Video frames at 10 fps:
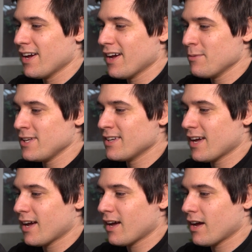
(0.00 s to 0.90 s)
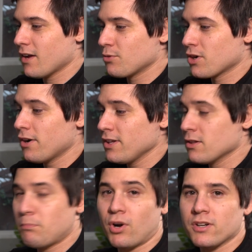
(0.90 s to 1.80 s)
I mean, regarding the
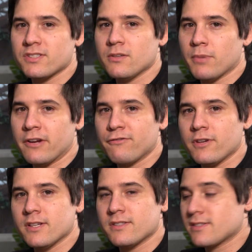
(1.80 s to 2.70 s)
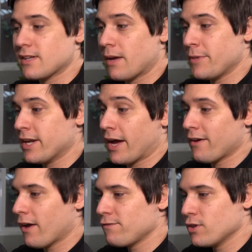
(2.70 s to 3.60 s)
perks and benefits, I mean, I,
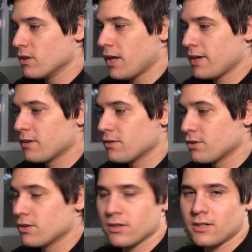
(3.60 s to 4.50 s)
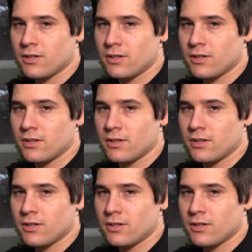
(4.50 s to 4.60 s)
I feel like they're good.